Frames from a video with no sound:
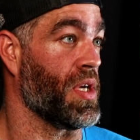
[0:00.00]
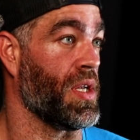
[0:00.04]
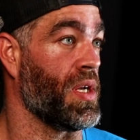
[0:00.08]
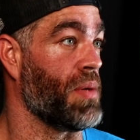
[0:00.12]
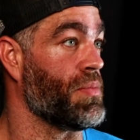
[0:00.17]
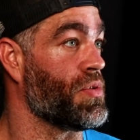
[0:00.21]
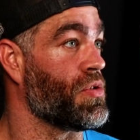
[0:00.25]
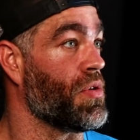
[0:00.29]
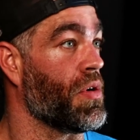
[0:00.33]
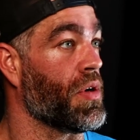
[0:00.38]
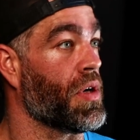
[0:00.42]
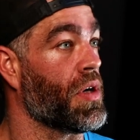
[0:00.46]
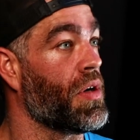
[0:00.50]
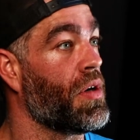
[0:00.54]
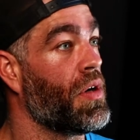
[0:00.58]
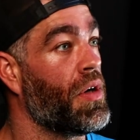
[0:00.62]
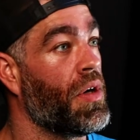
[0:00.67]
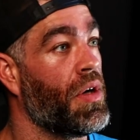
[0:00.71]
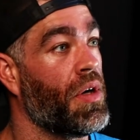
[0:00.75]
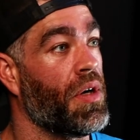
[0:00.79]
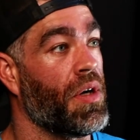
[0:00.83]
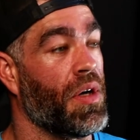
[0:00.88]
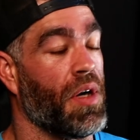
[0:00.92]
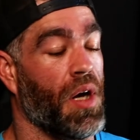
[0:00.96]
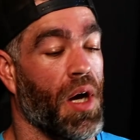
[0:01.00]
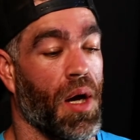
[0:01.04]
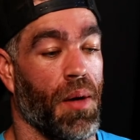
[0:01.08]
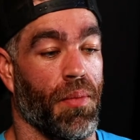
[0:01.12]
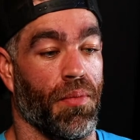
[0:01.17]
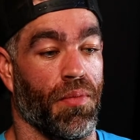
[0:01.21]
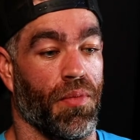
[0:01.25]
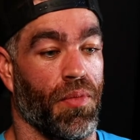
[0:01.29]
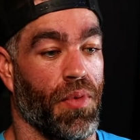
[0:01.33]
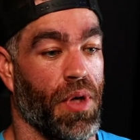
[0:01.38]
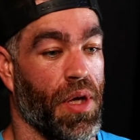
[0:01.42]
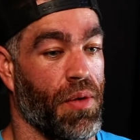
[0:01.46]
him stronger.
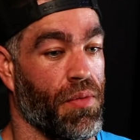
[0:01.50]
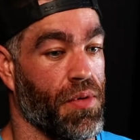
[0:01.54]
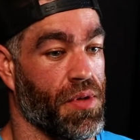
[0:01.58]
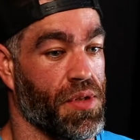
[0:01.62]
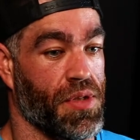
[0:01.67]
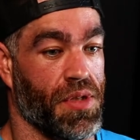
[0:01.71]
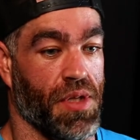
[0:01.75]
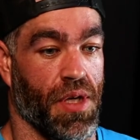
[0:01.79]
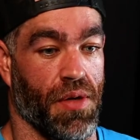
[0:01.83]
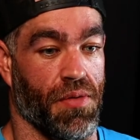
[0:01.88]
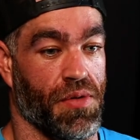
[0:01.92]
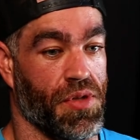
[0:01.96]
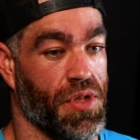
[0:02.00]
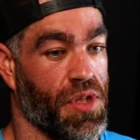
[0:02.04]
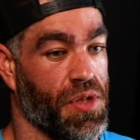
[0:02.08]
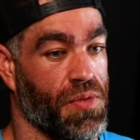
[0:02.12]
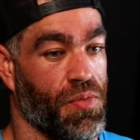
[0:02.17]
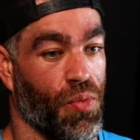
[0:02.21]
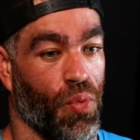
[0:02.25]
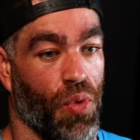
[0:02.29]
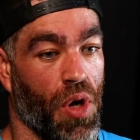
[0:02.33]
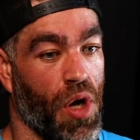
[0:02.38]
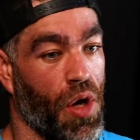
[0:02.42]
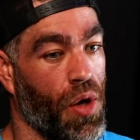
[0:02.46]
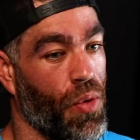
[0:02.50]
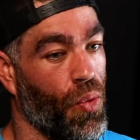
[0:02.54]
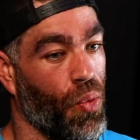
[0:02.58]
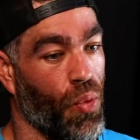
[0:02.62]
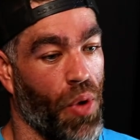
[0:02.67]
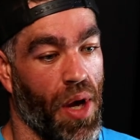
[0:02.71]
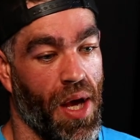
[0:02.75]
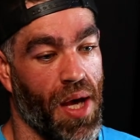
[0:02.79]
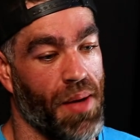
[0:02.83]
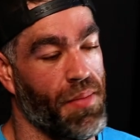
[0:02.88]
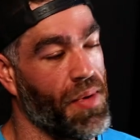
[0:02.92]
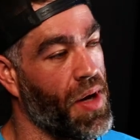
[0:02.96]
He was just
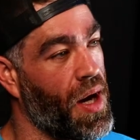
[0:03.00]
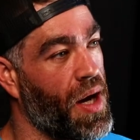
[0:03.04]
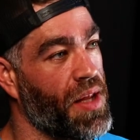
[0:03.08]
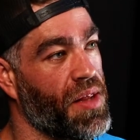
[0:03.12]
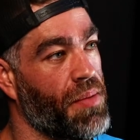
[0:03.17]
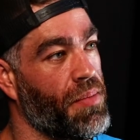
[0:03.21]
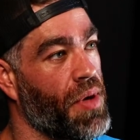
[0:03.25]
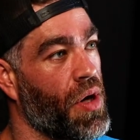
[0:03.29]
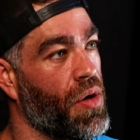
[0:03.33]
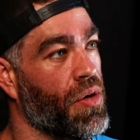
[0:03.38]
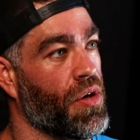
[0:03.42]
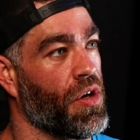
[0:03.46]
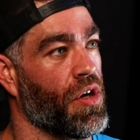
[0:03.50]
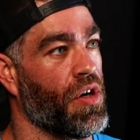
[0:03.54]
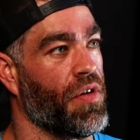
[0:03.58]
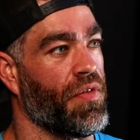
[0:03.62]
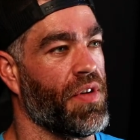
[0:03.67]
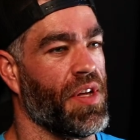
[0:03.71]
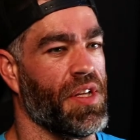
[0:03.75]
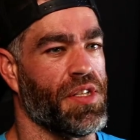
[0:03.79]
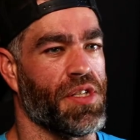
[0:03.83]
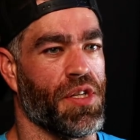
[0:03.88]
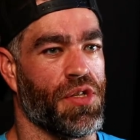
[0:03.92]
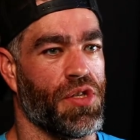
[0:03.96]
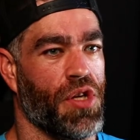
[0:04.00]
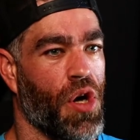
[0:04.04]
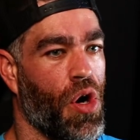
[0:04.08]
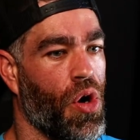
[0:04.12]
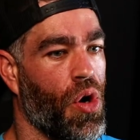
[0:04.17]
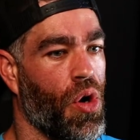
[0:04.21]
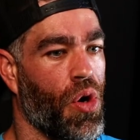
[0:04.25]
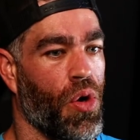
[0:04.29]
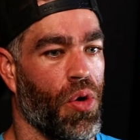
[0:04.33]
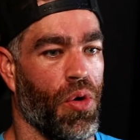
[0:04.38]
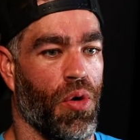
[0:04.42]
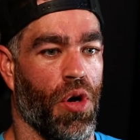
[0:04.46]
way behind the bell curve. He's a
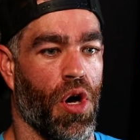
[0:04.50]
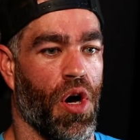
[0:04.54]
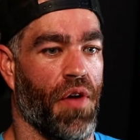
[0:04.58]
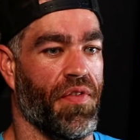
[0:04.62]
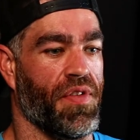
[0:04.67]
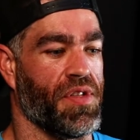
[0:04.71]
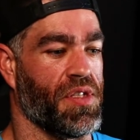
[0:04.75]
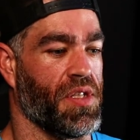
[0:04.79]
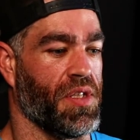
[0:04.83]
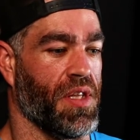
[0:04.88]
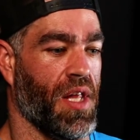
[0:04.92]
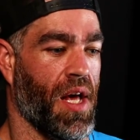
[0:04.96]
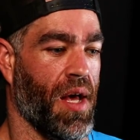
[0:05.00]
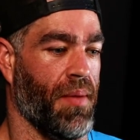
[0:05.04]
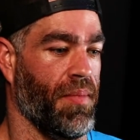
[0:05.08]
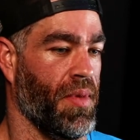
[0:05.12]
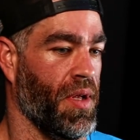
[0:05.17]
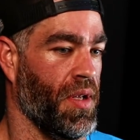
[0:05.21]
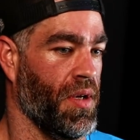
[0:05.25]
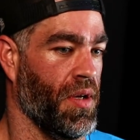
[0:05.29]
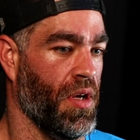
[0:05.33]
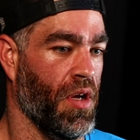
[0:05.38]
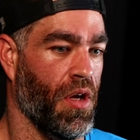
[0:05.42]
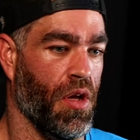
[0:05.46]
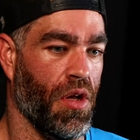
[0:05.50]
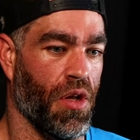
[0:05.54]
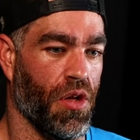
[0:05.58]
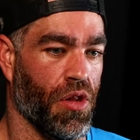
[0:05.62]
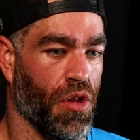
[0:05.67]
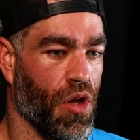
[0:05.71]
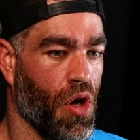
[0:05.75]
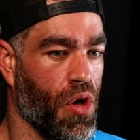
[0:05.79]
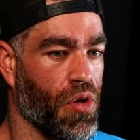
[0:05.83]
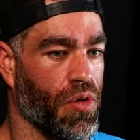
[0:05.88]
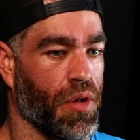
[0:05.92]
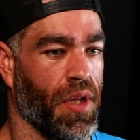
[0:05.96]
tall offensive lineman,
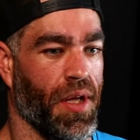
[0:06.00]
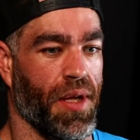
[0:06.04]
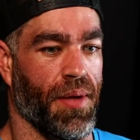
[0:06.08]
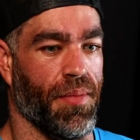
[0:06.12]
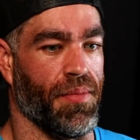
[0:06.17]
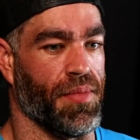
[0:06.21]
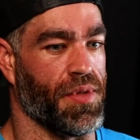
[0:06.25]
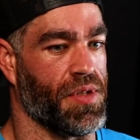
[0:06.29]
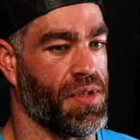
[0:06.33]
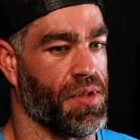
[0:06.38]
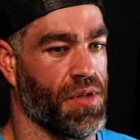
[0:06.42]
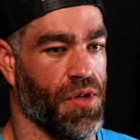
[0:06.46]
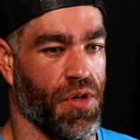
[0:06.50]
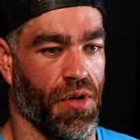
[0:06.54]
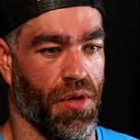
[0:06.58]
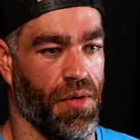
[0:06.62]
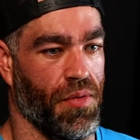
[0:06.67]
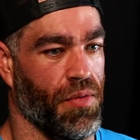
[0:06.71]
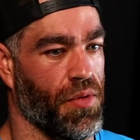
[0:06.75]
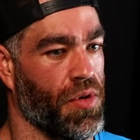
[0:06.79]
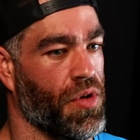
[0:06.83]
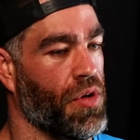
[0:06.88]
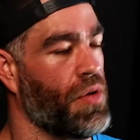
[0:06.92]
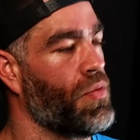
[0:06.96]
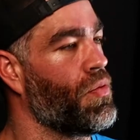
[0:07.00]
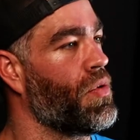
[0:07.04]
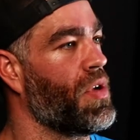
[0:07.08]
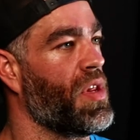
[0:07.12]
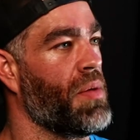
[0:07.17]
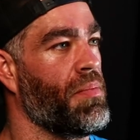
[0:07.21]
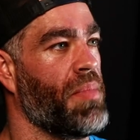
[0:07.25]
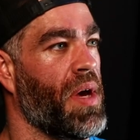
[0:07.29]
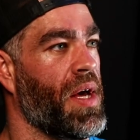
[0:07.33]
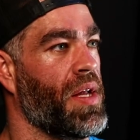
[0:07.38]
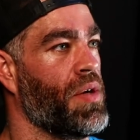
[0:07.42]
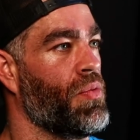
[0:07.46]
long limbs, couldn't really
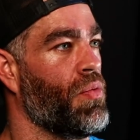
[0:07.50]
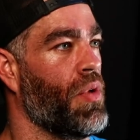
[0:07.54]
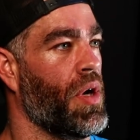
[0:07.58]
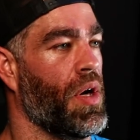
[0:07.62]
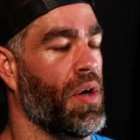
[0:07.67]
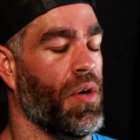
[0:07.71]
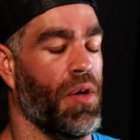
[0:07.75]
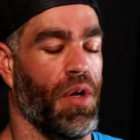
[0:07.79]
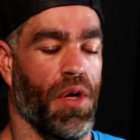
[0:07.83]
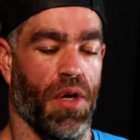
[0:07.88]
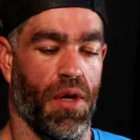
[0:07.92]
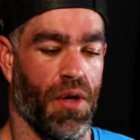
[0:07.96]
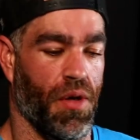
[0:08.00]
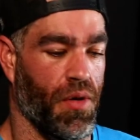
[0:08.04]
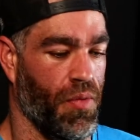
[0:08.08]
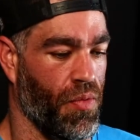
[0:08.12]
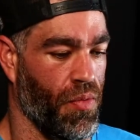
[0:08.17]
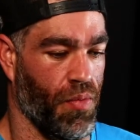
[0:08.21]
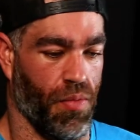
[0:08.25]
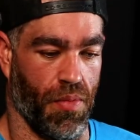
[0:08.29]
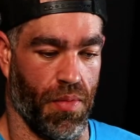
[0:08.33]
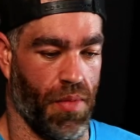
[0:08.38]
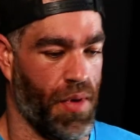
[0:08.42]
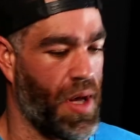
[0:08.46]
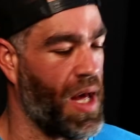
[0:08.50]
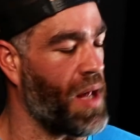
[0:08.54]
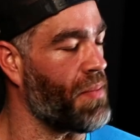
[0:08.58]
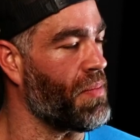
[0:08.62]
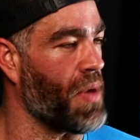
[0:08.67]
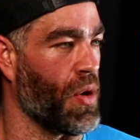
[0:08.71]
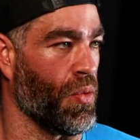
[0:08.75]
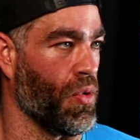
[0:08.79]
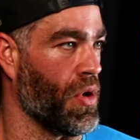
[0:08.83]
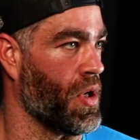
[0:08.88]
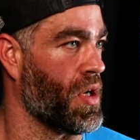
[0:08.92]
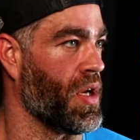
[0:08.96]
bend well. Yeah, had my
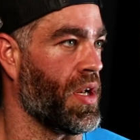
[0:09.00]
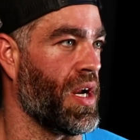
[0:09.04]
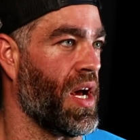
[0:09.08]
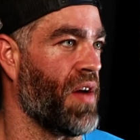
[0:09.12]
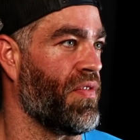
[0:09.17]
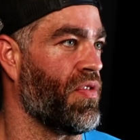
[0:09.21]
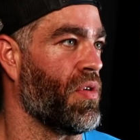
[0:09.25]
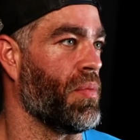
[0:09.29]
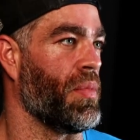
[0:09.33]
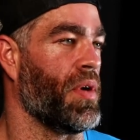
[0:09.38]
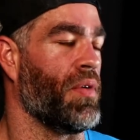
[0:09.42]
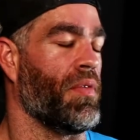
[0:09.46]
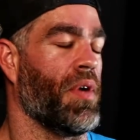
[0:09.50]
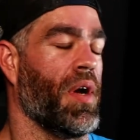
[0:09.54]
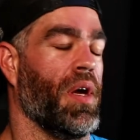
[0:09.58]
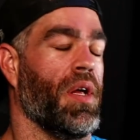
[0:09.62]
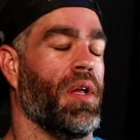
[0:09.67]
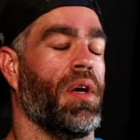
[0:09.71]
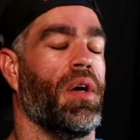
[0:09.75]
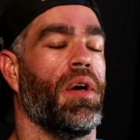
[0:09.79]
work cut out for me, right?